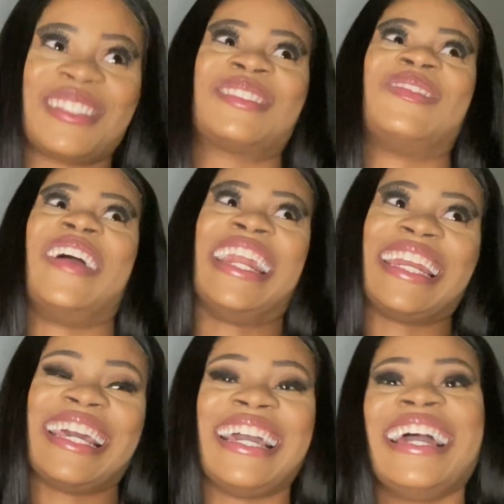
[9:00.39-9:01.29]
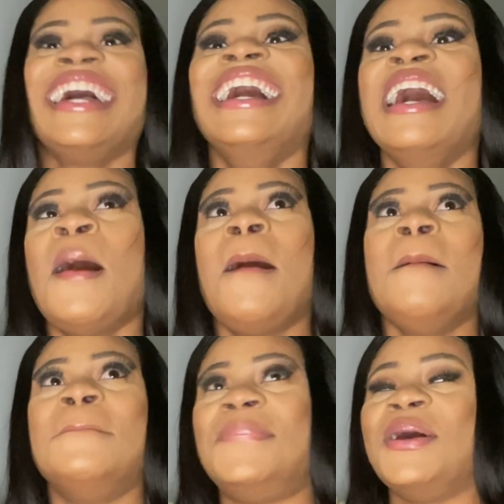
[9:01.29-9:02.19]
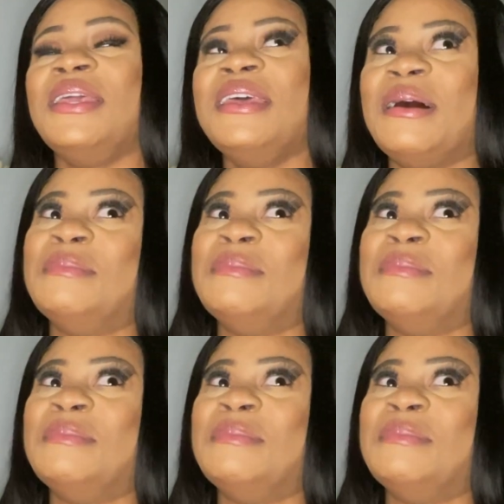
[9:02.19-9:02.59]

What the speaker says: sweet. But you know,